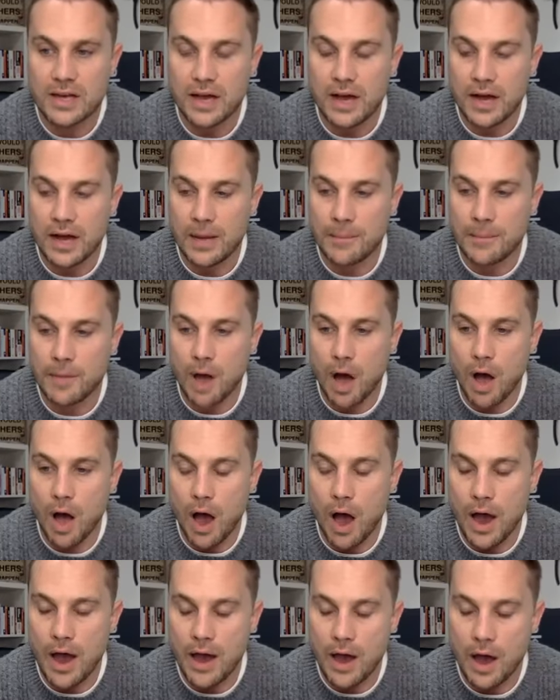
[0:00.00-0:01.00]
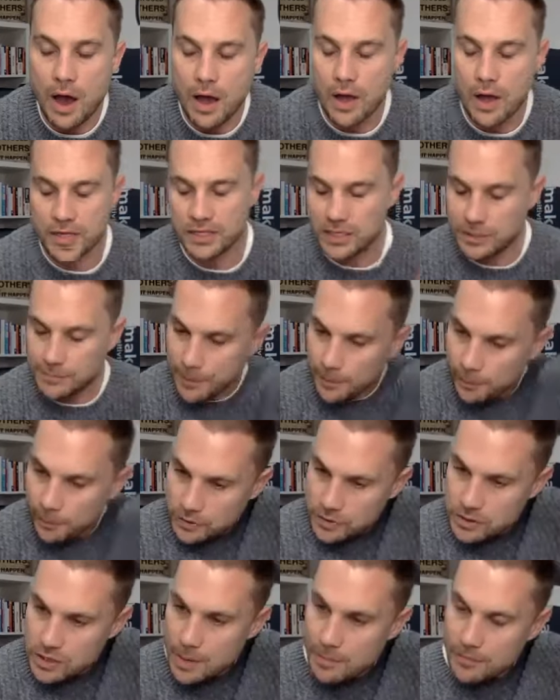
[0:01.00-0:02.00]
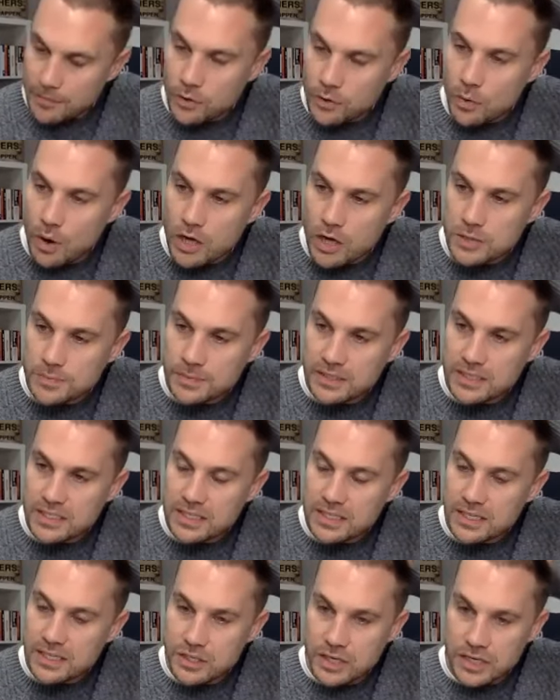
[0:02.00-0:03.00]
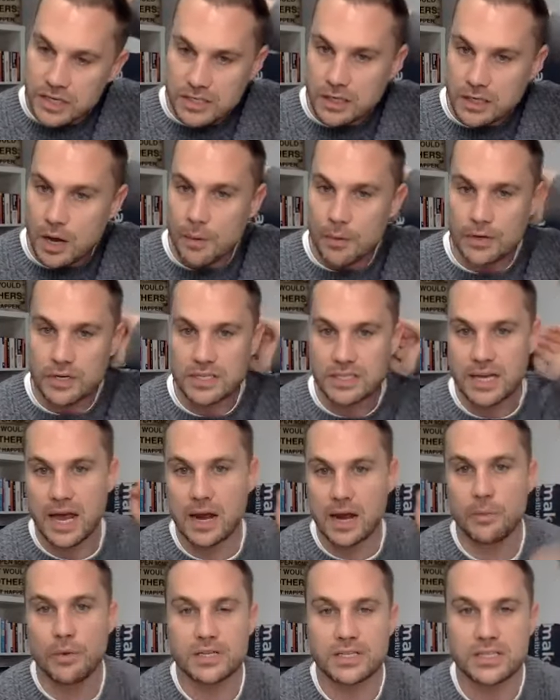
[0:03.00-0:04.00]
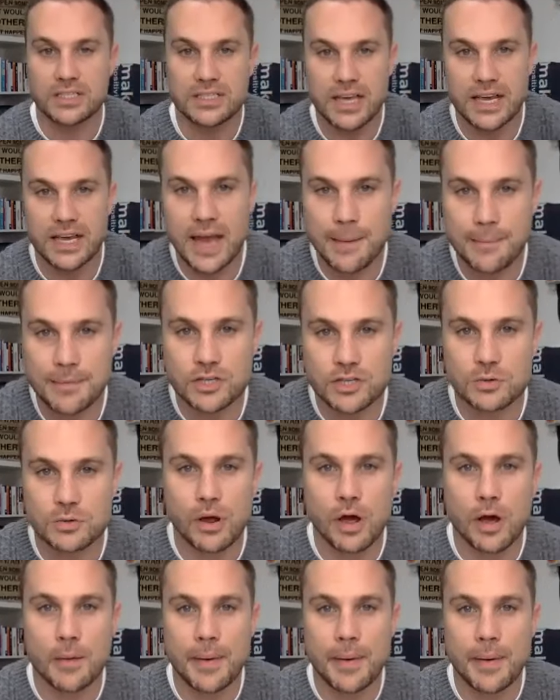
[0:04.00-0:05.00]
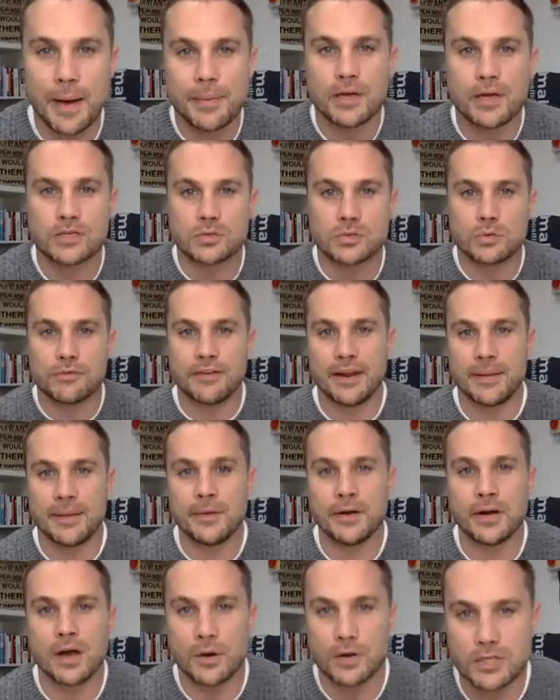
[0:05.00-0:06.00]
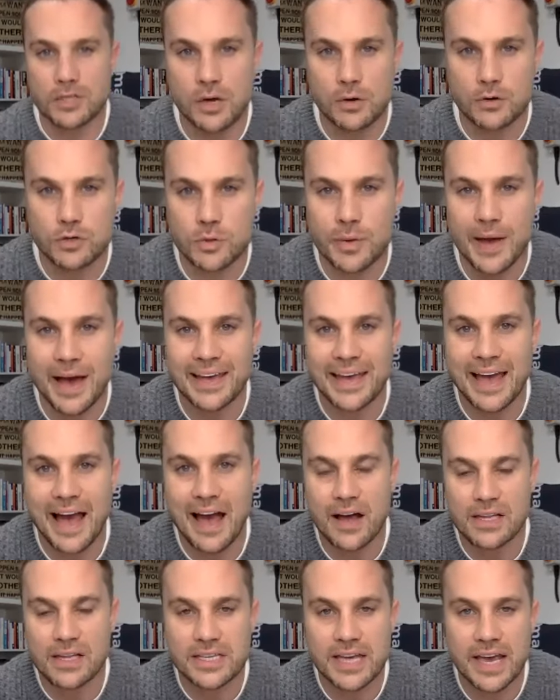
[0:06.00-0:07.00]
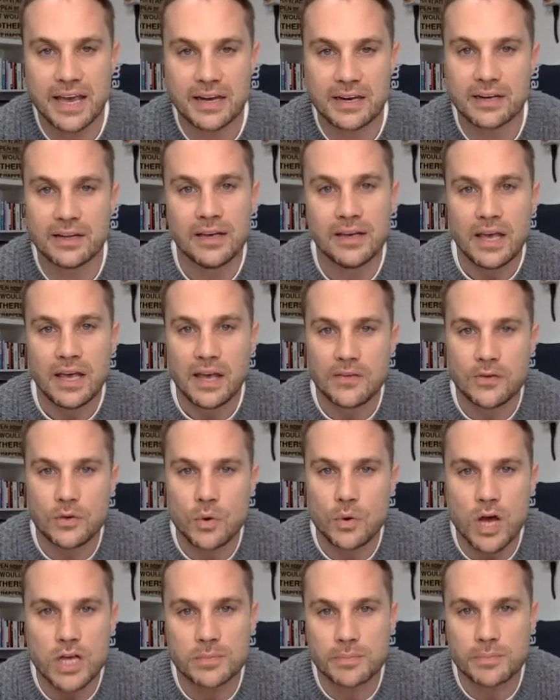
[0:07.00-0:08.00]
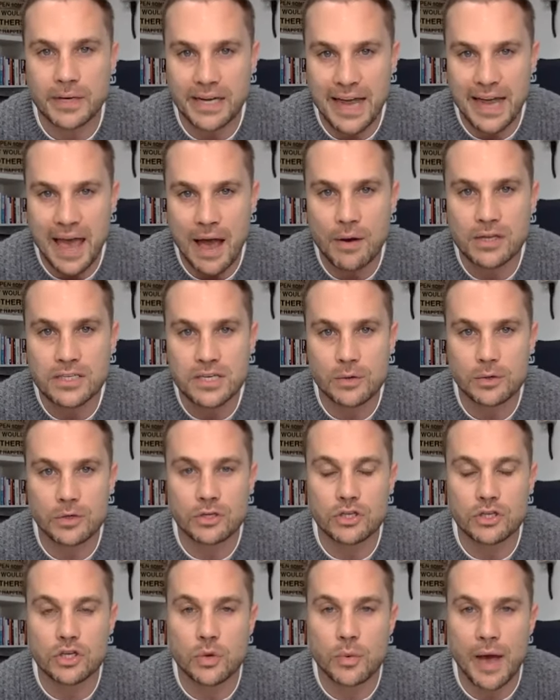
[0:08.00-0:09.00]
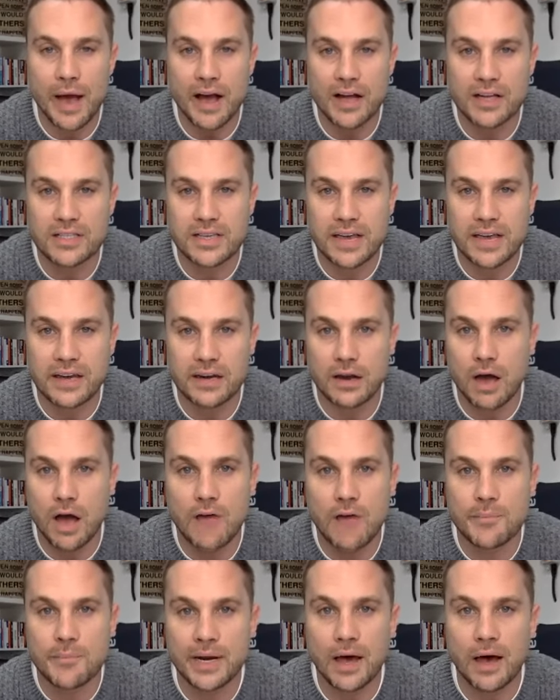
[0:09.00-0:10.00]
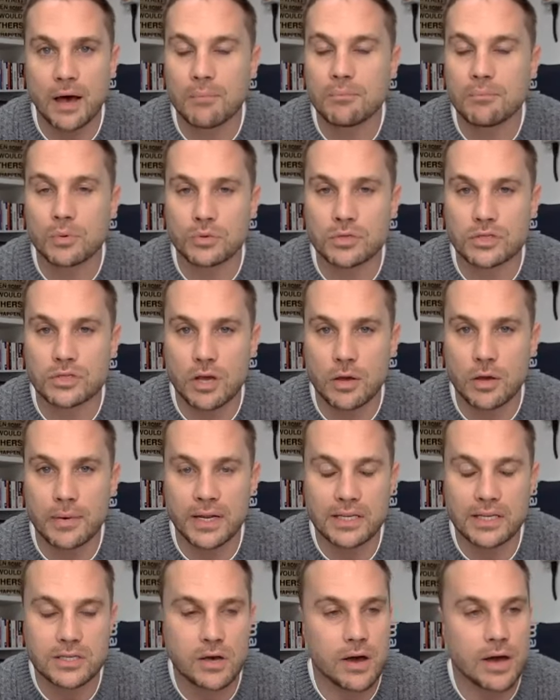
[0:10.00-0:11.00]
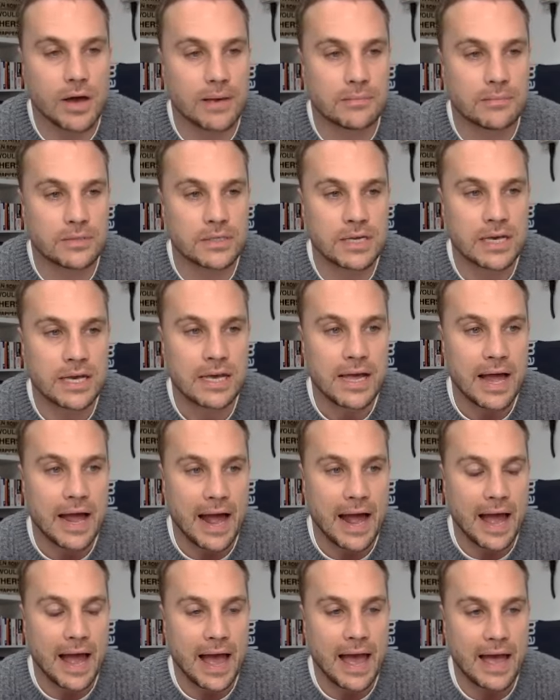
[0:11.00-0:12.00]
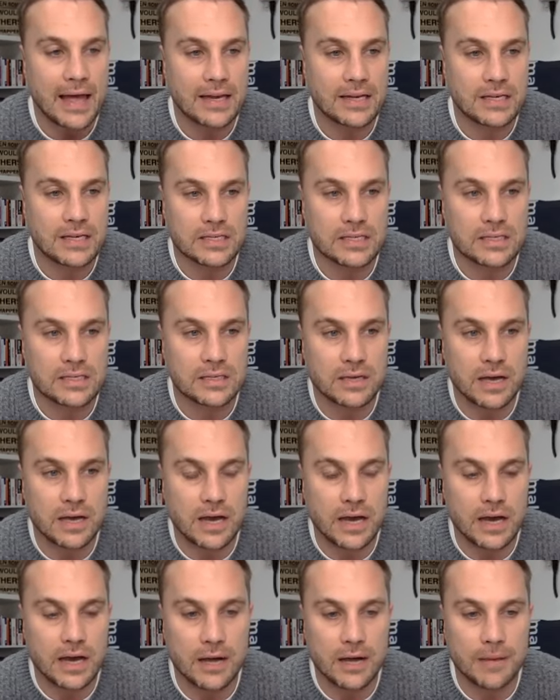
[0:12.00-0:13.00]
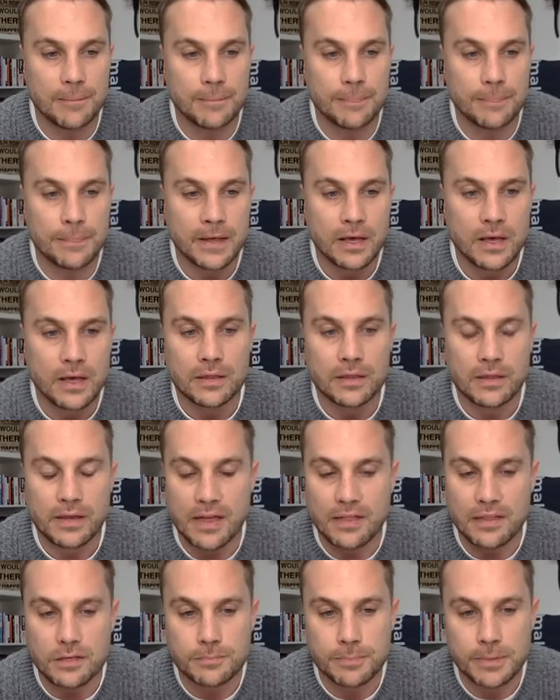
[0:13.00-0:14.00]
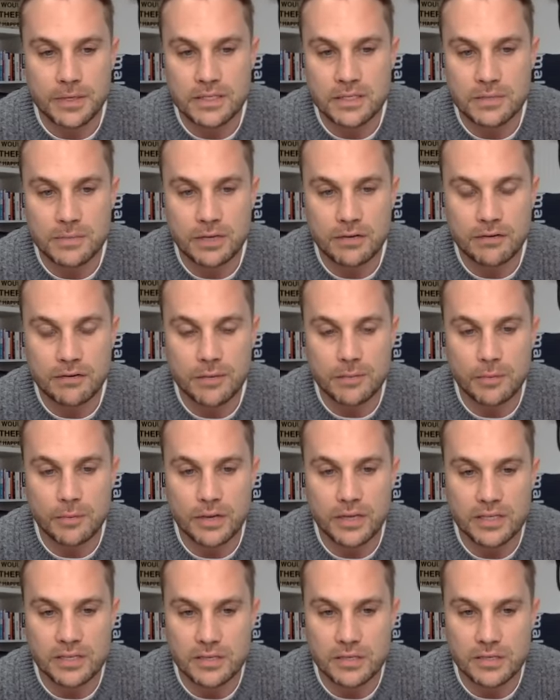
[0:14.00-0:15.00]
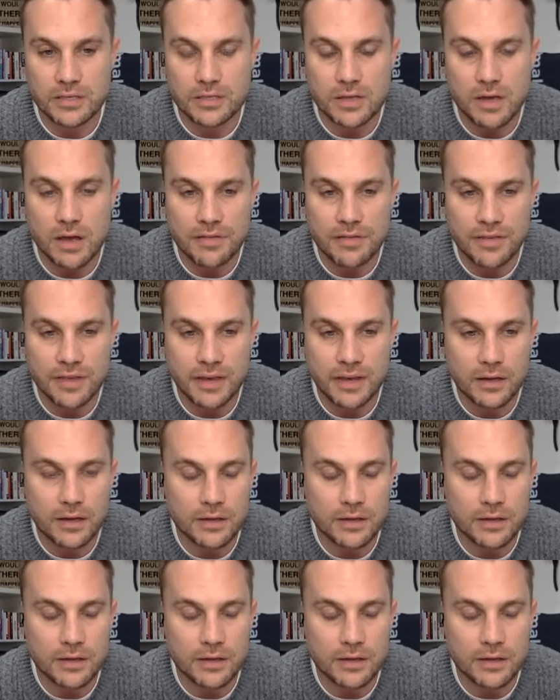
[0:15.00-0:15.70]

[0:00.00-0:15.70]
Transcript: I say to people all the time, if you asked me 6 years ago on a scale of 1 to 10, how much do I know about personal development, I would have told you 8 out of 10. If you ask me now, I'll tell you 2 out of 10. Like, I've been humbled so many times, and yeah, there's been some incredible lessons. I think